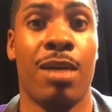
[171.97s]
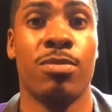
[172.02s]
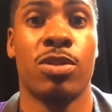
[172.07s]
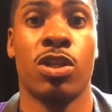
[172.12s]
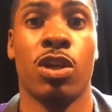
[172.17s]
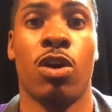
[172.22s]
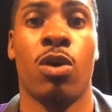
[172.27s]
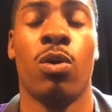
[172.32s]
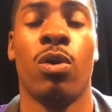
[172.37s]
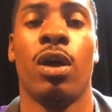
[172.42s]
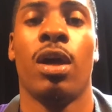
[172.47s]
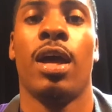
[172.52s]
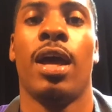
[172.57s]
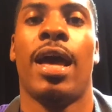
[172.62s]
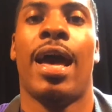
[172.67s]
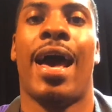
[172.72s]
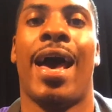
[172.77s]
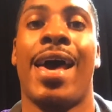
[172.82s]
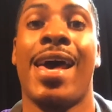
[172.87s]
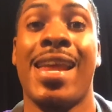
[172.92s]
So
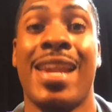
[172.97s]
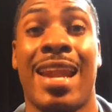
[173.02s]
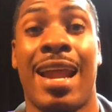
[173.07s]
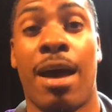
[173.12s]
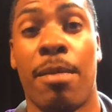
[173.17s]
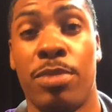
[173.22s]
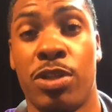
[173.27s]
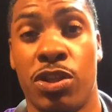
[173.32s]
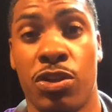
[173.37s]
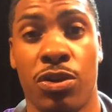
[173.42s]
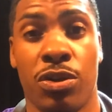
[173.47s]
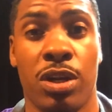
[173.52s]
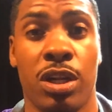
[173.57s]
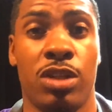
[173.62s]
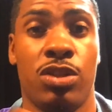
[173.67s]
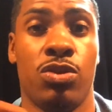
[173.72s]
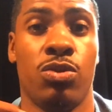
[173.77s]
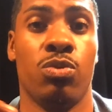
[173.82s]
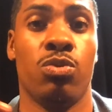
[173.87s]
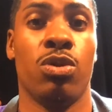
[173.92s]
I had an opportunity
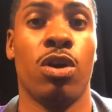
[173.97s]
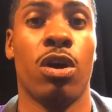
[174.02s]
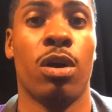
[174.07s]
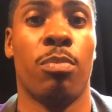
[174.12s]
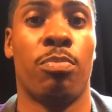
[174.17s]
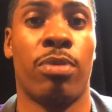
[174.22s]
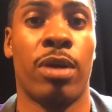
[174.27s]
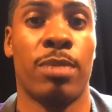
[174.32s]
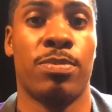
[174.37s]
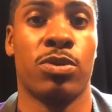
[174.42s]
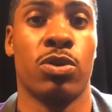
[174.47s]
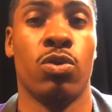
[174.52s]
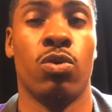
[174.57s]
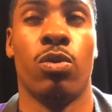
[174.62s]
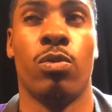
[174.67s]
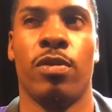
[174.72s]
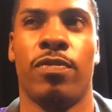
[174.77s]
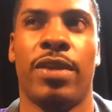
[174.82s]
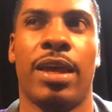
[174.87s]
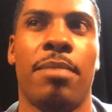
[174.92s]
to go to prep school. And
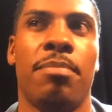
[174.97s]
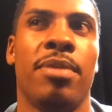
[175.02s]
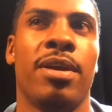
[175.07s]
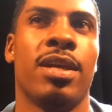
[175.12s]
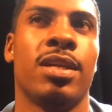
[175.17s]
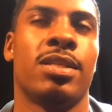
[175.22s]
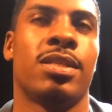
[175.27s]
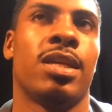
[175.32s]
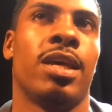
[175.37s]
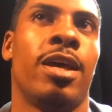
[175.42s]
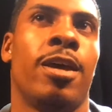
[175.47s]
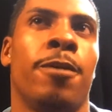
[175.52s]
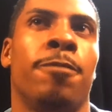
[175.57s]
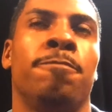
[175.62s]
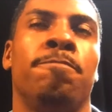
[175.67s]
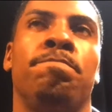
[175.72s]
with that being said,